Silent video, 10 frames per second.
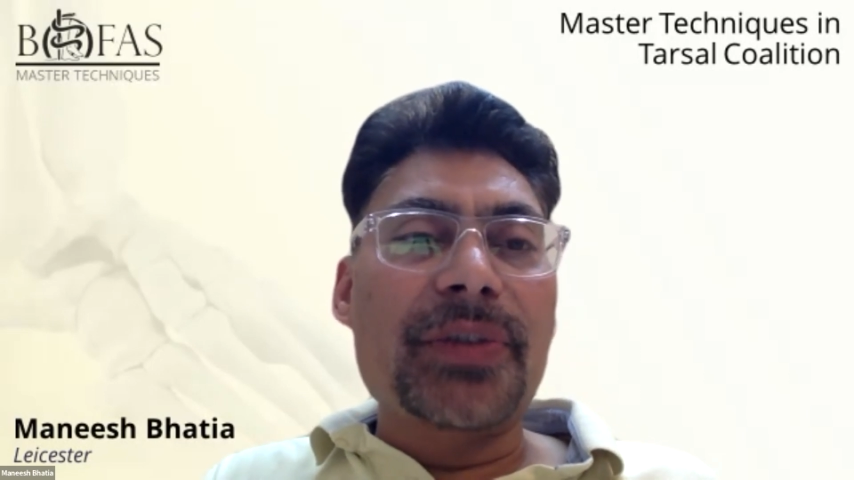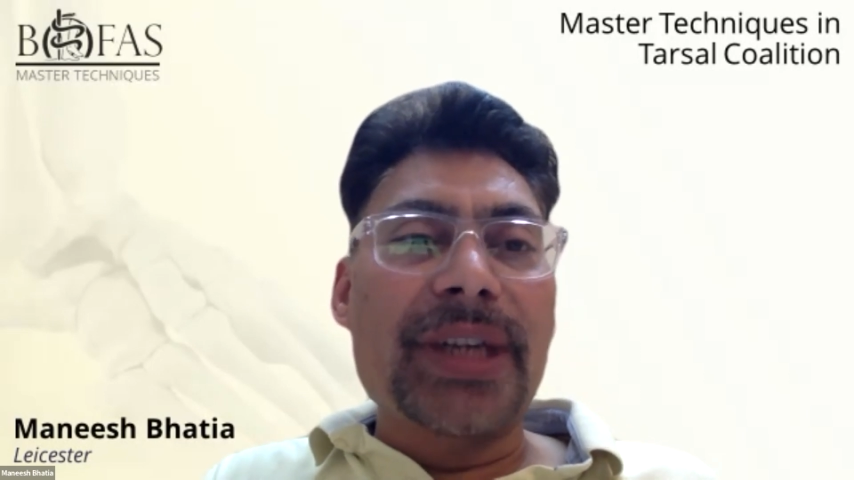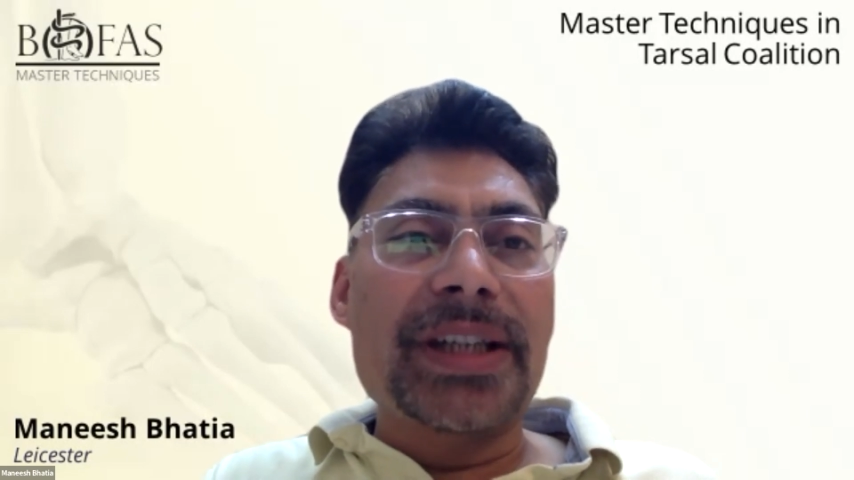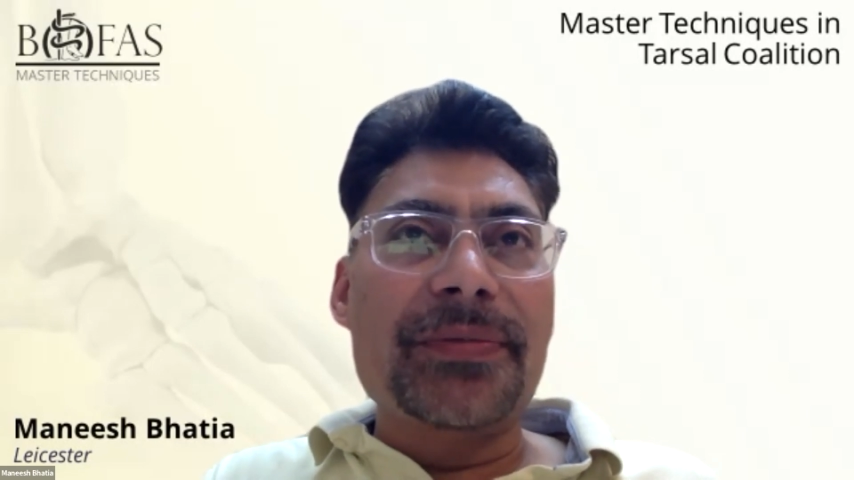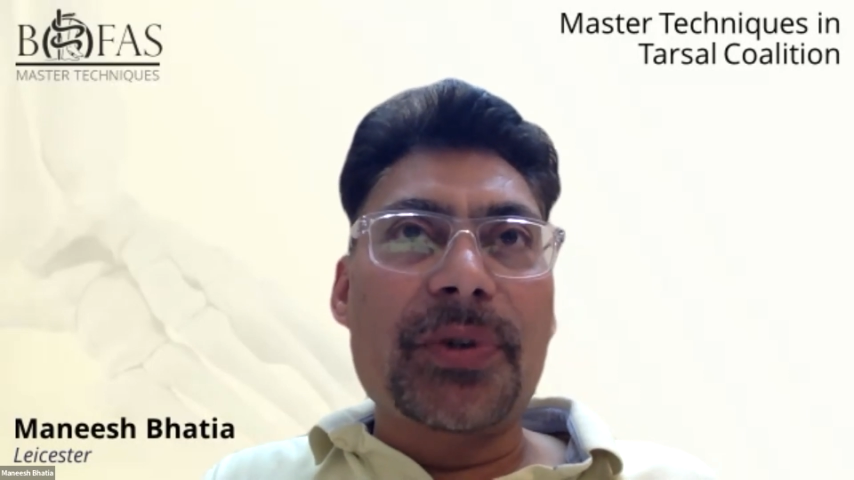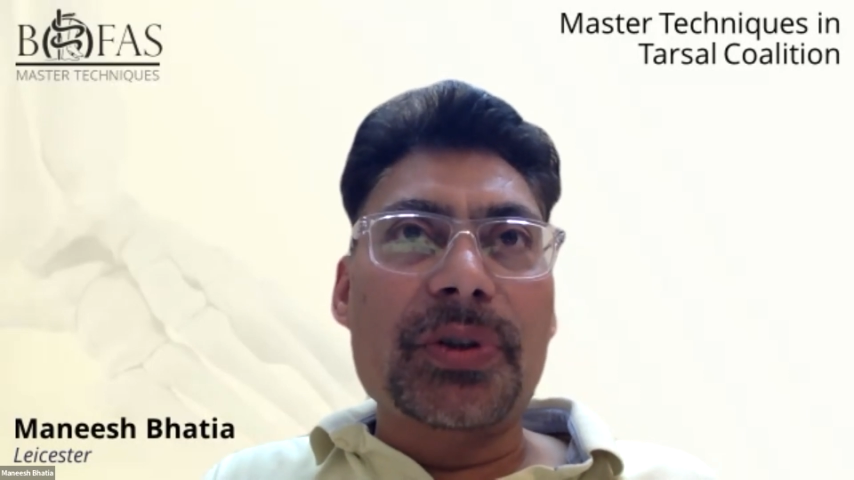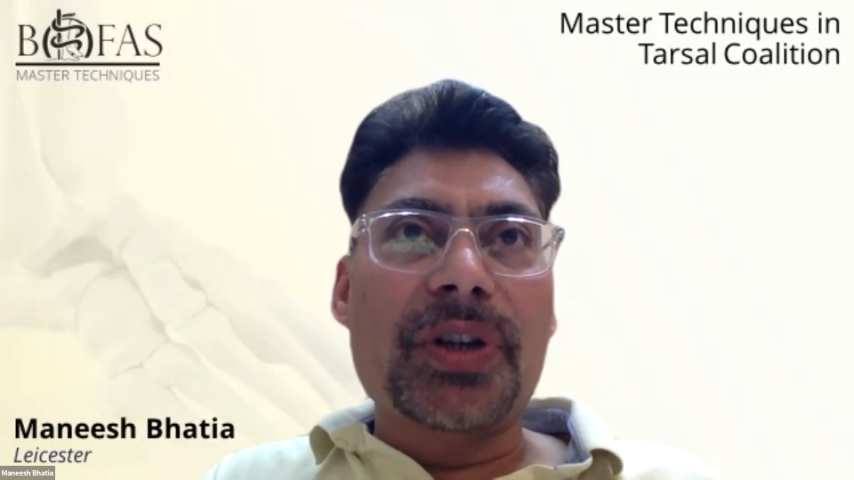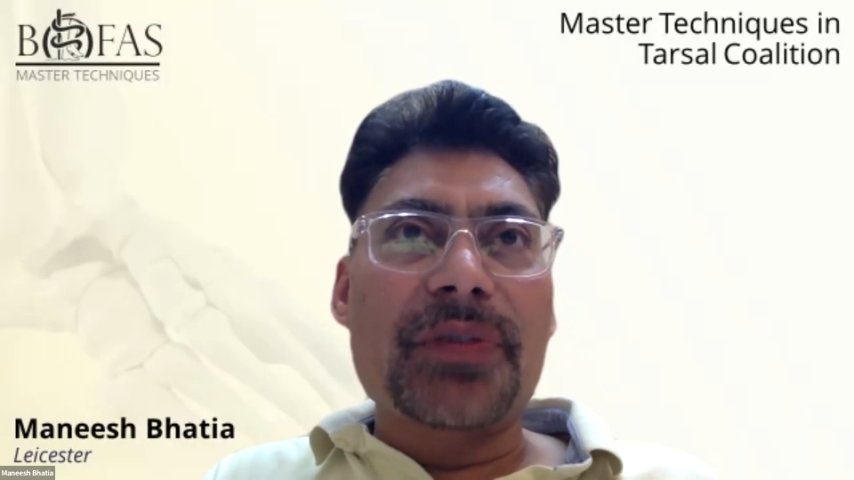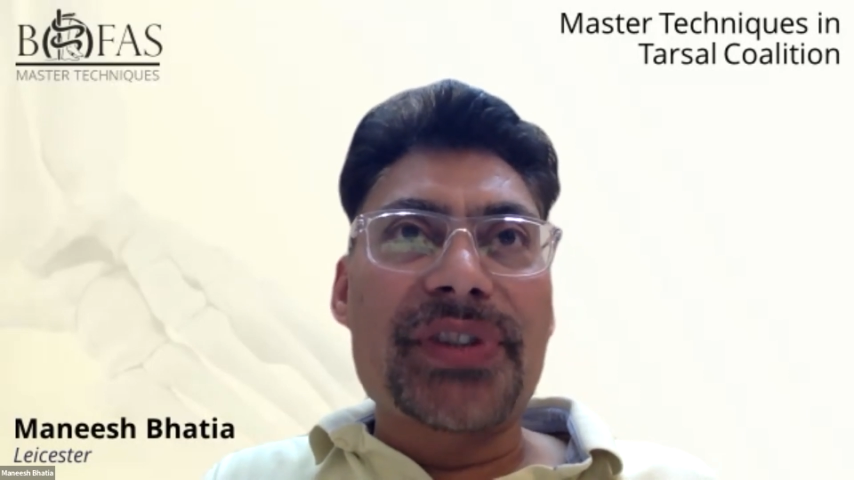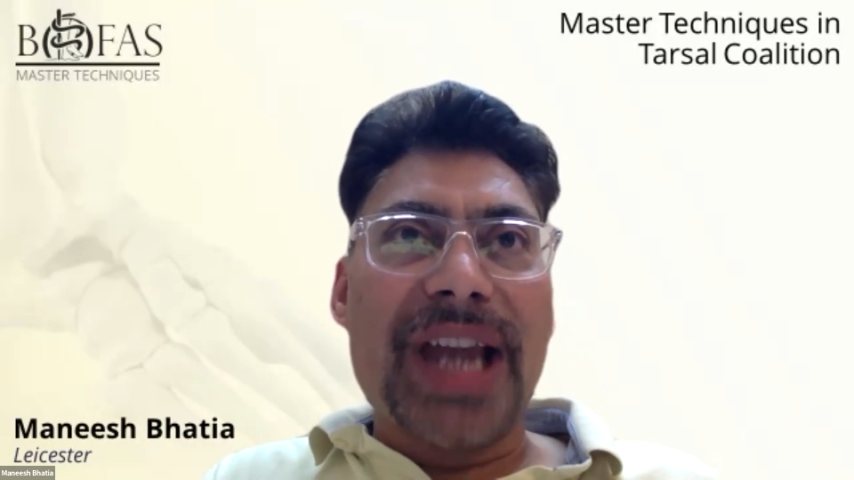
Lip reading: 24th of